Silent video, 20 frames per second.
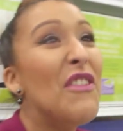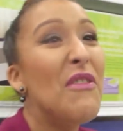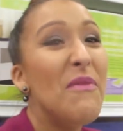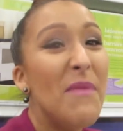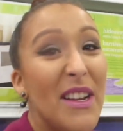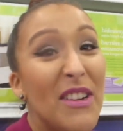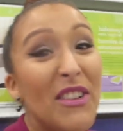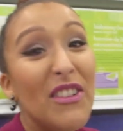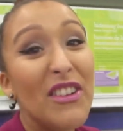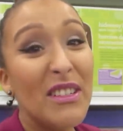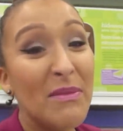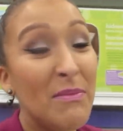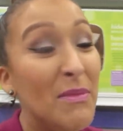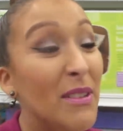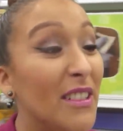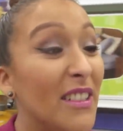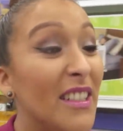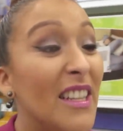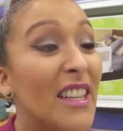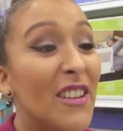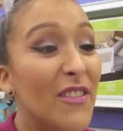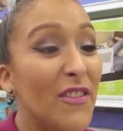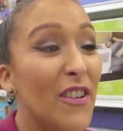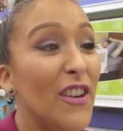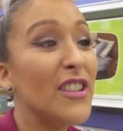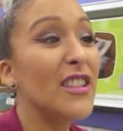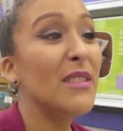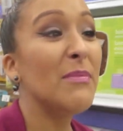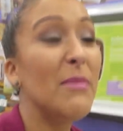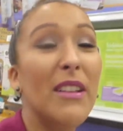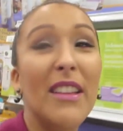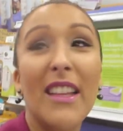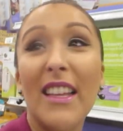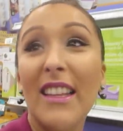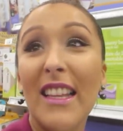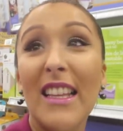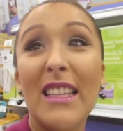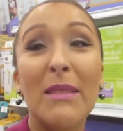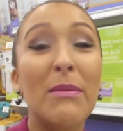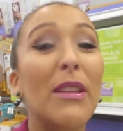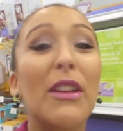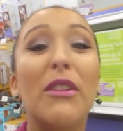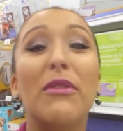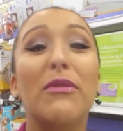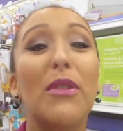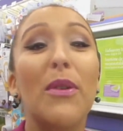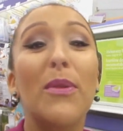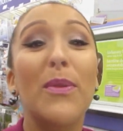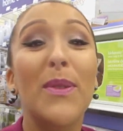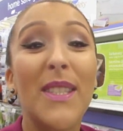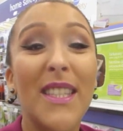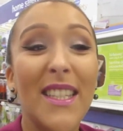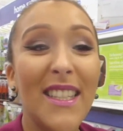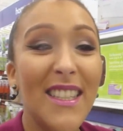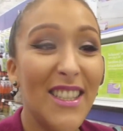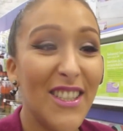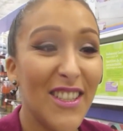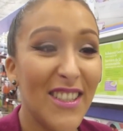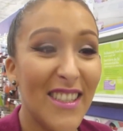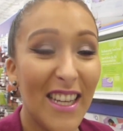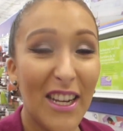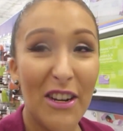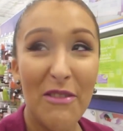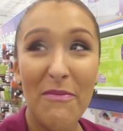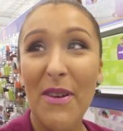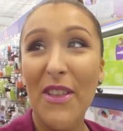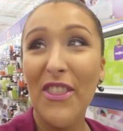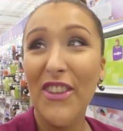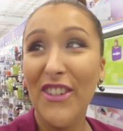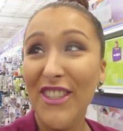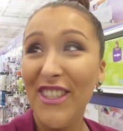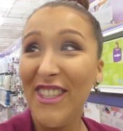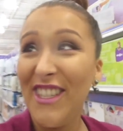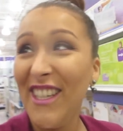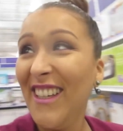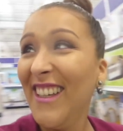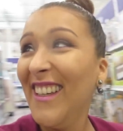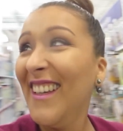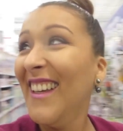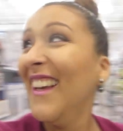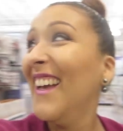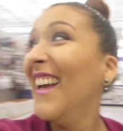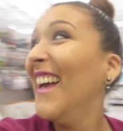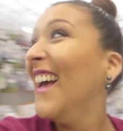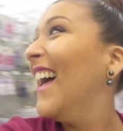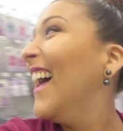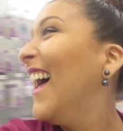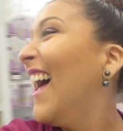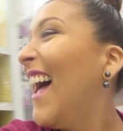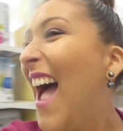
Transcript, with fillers: know my daughter's smell, farts smell like they smell like roses, just like her mother's. Yeah,